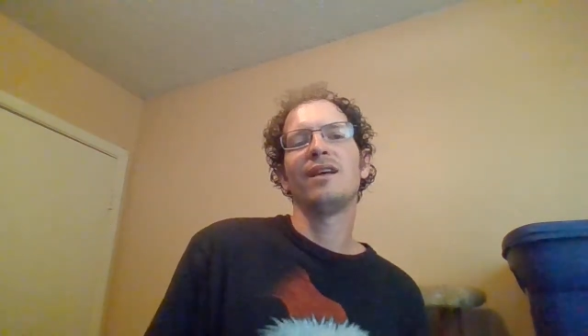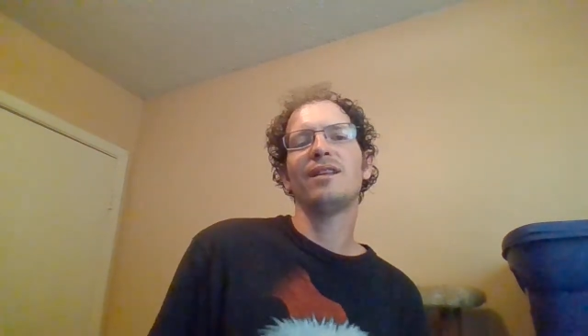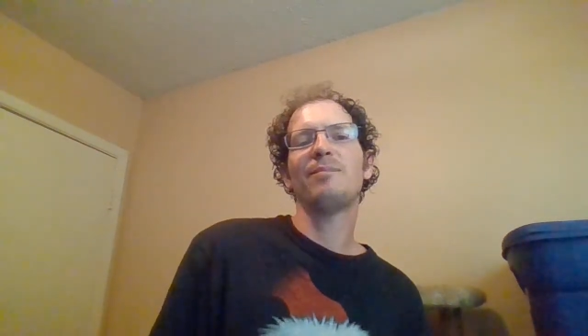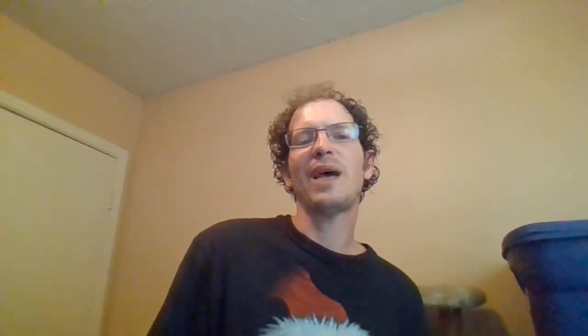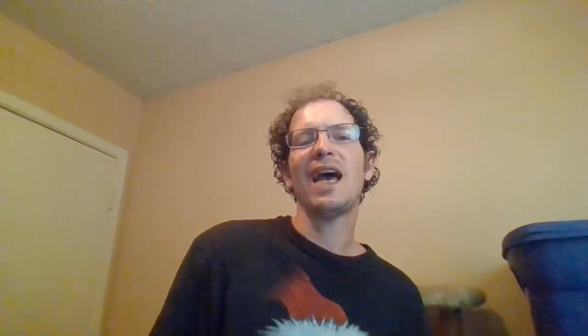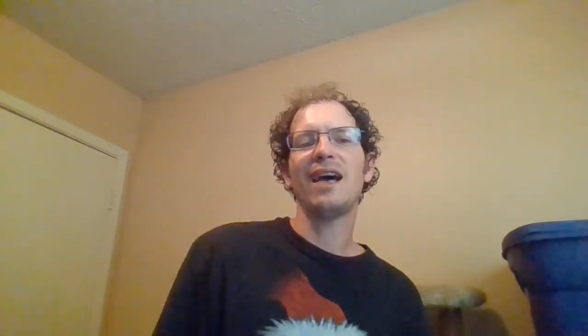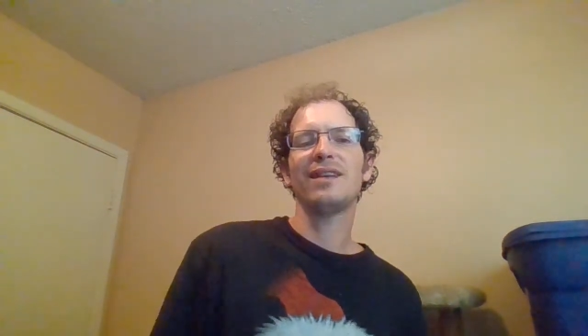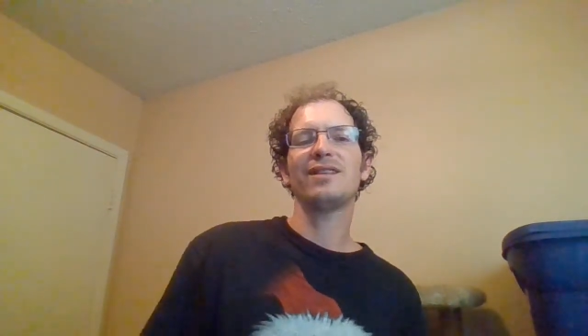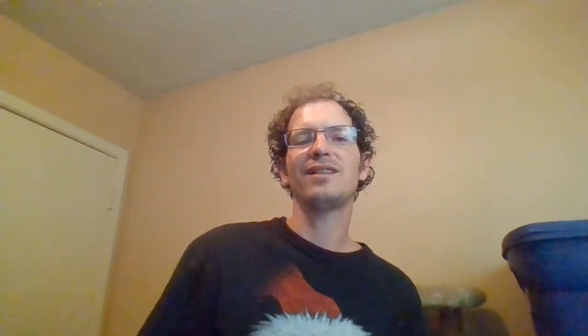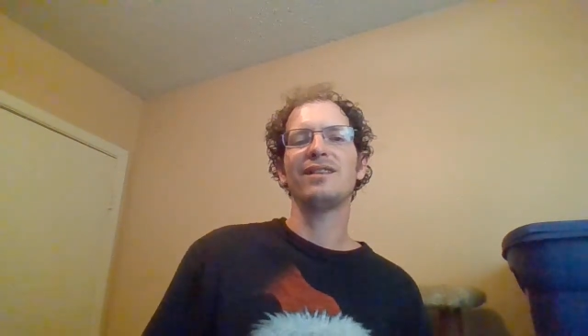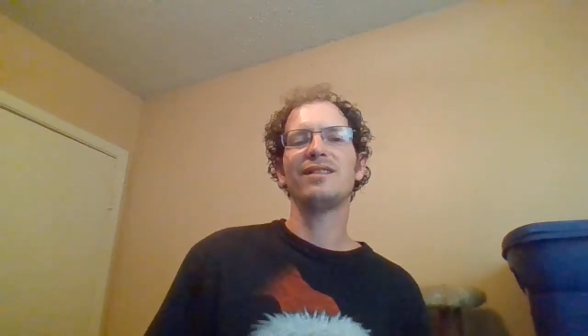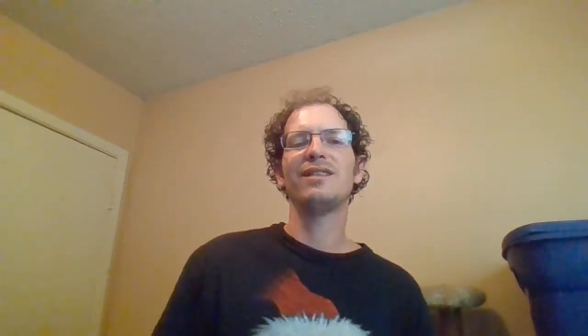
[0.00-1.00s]
The
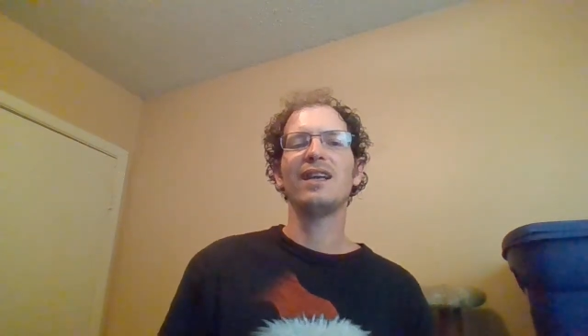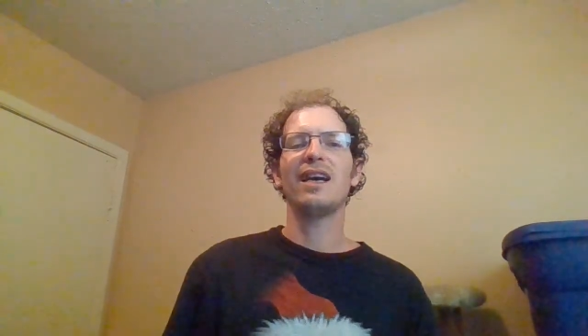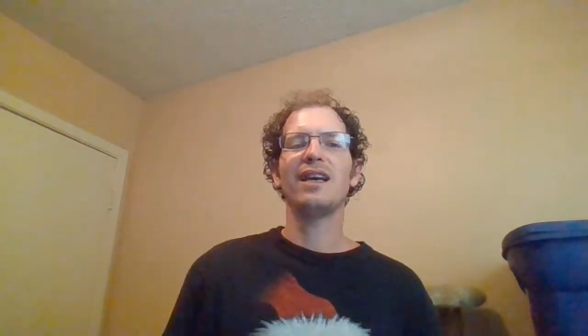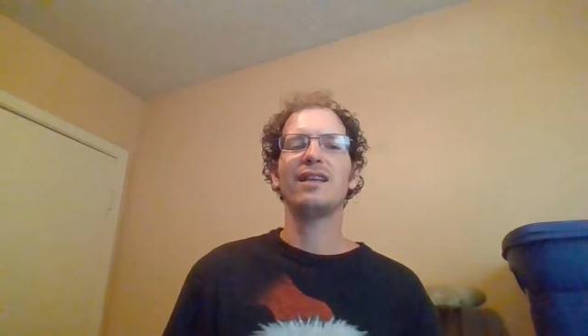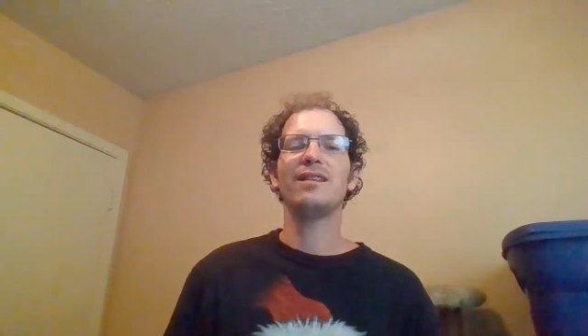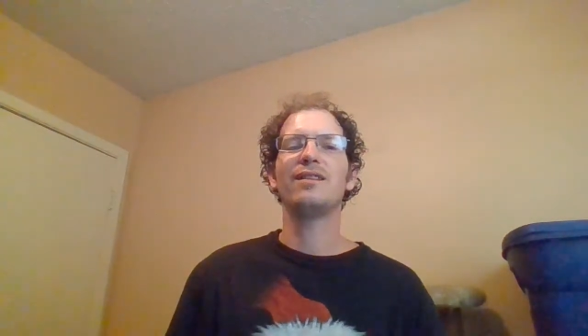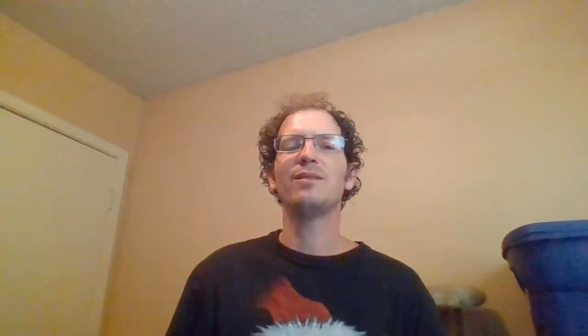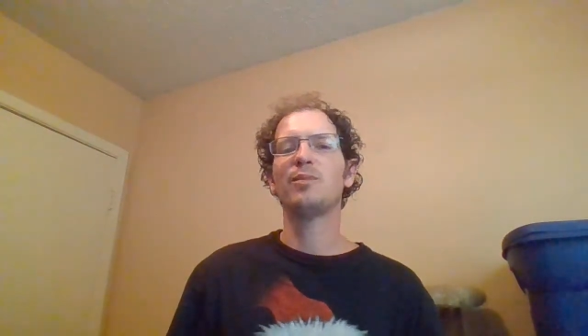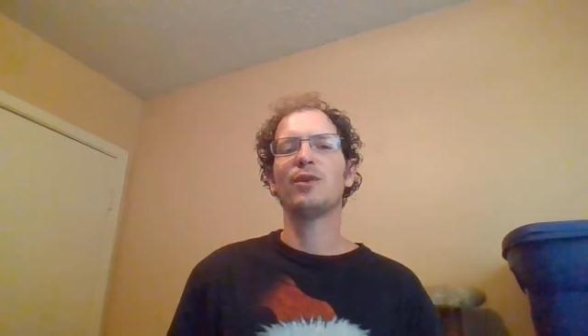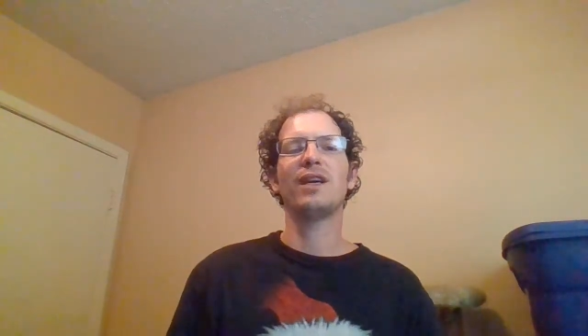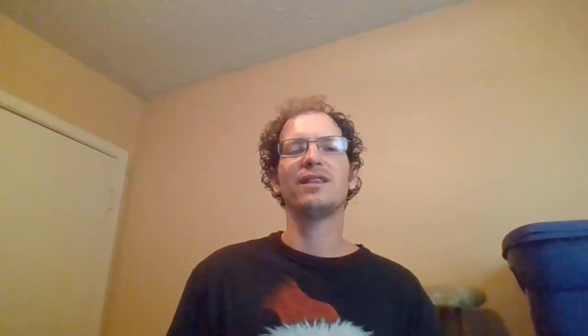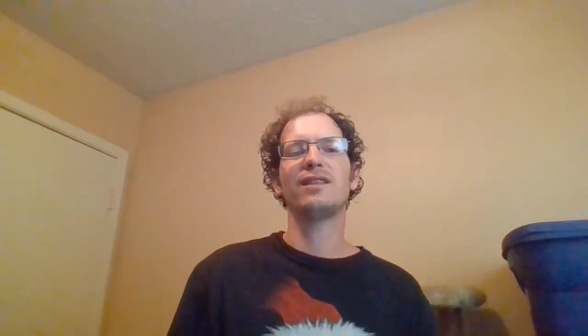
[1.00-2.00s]
past is dead, the
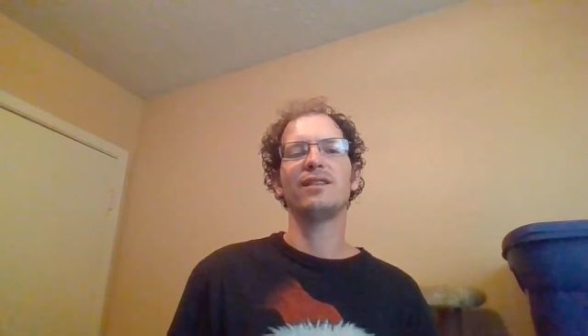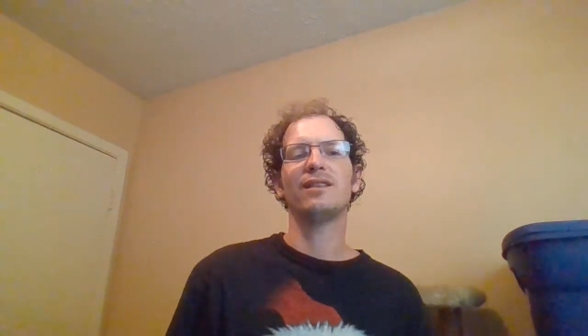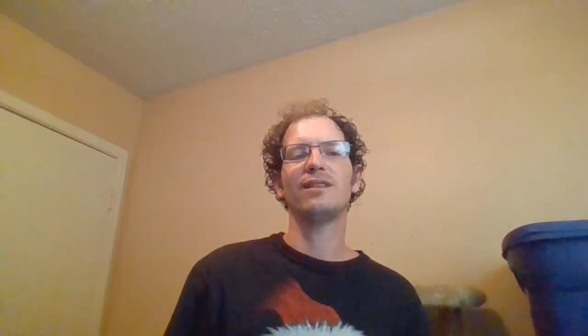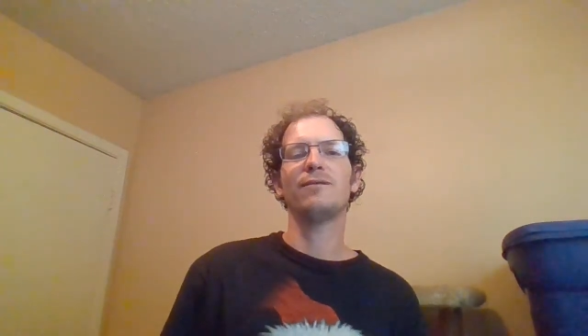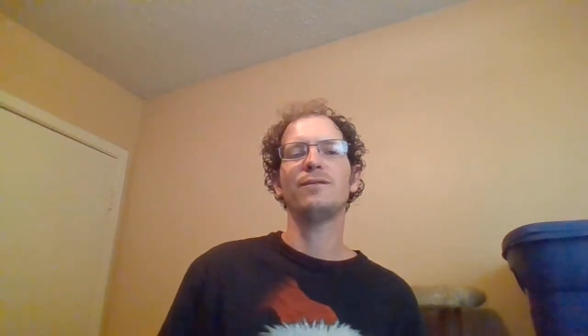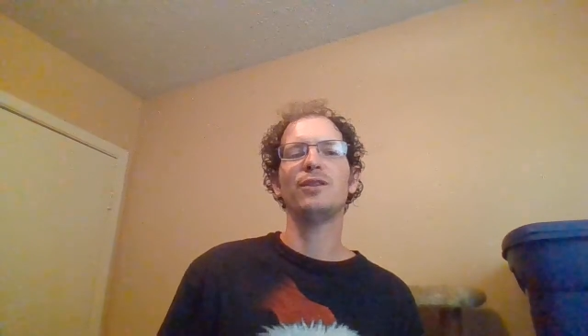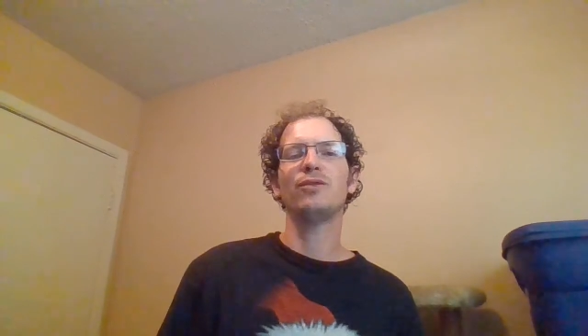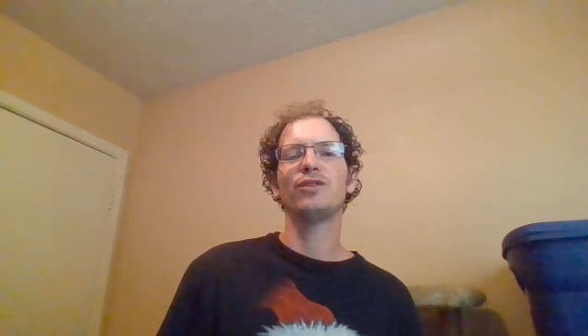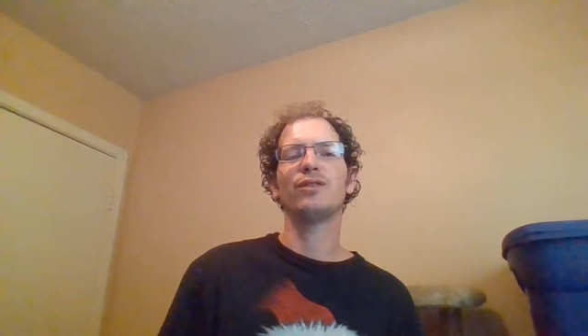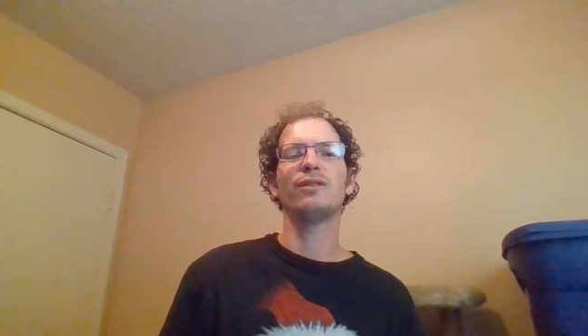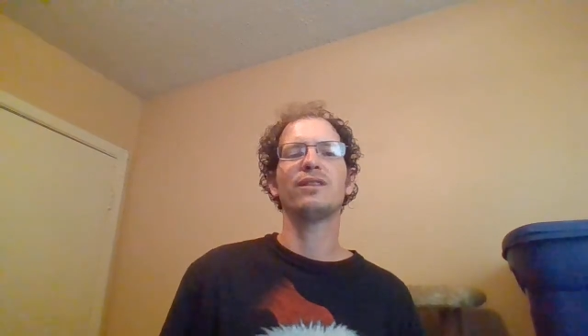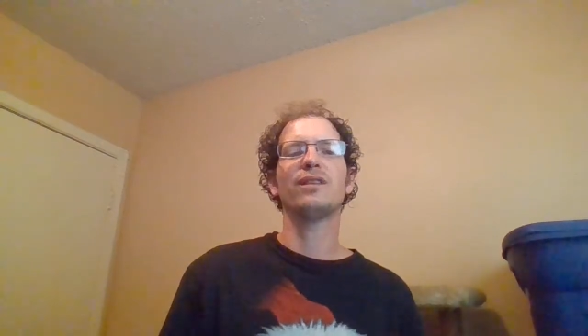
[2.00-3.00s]
present and
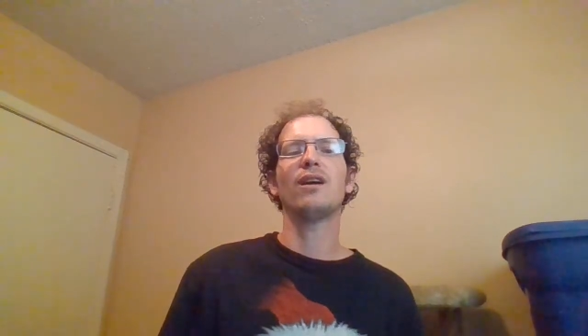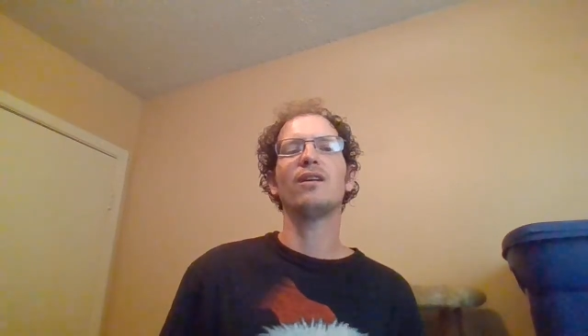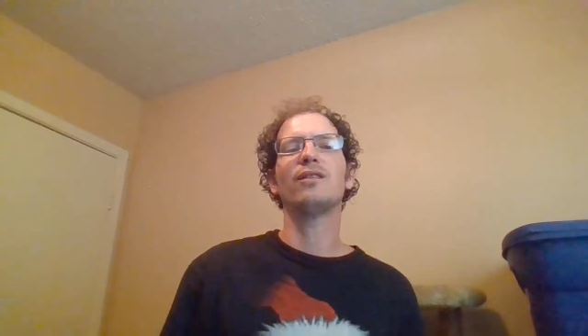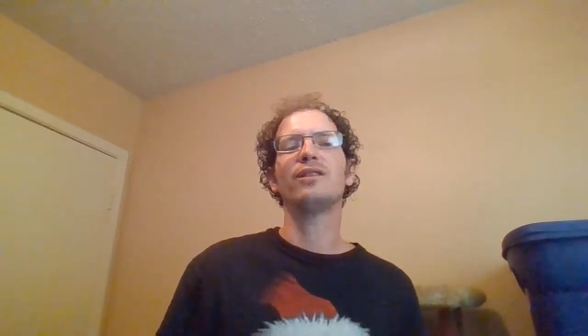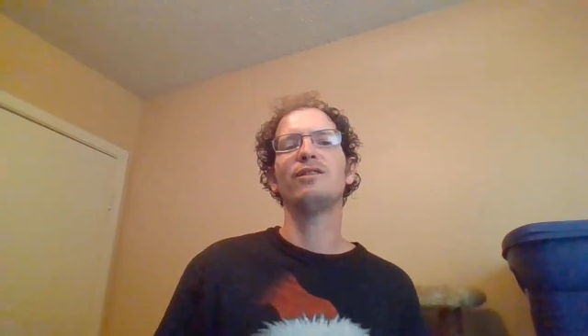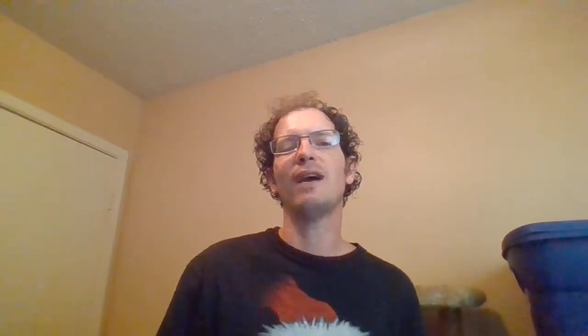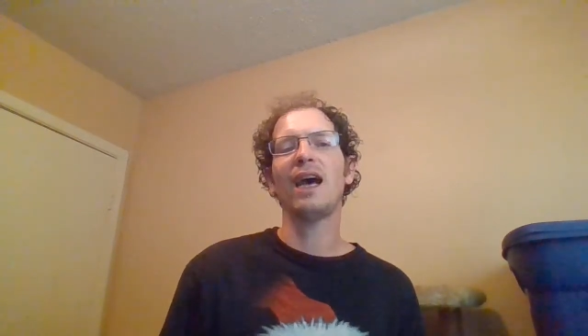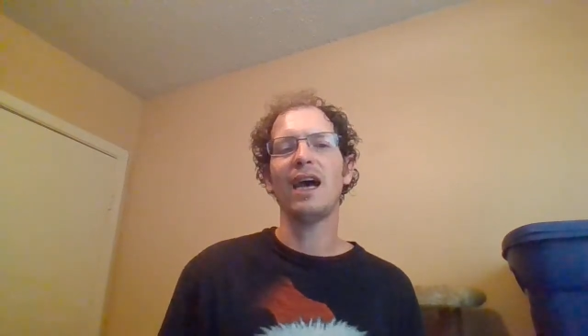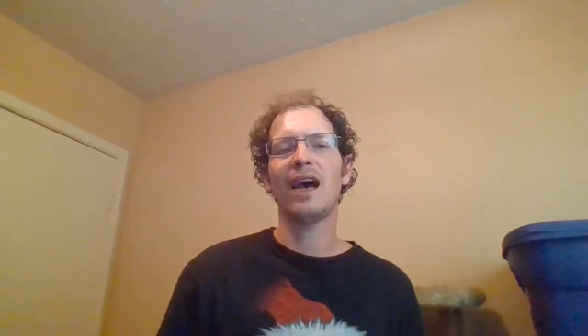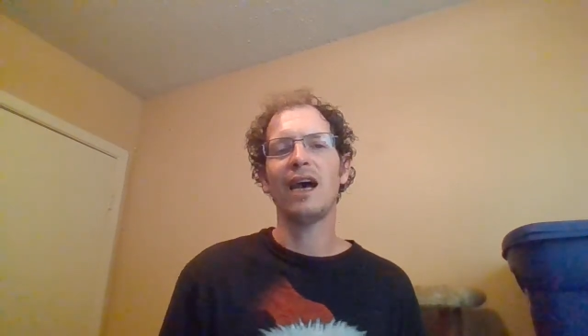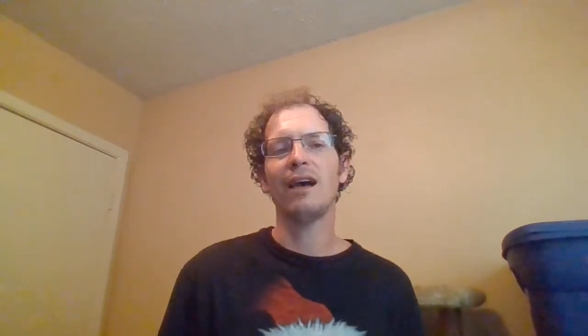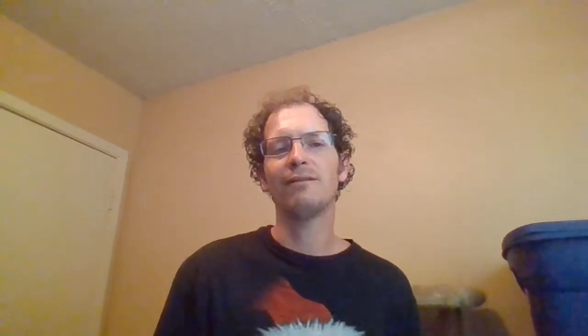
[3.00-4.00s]
future is all you
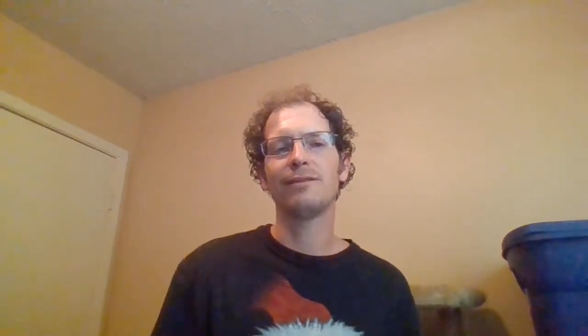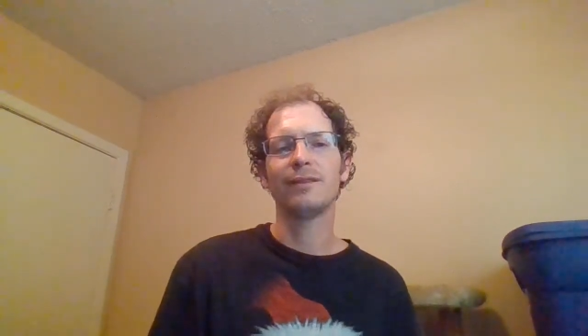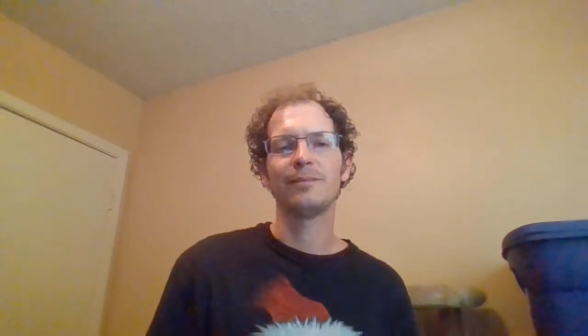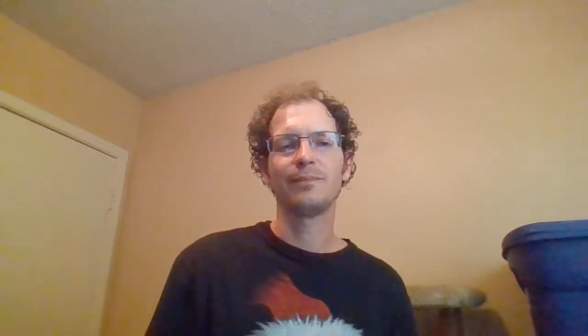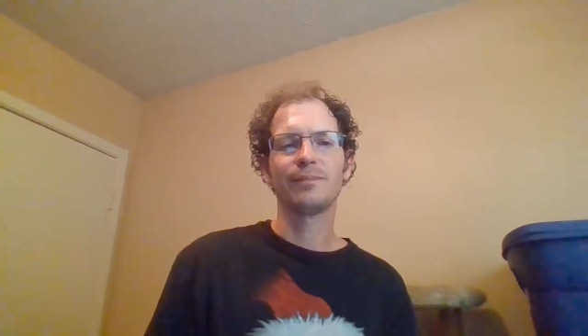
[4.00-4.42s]
have.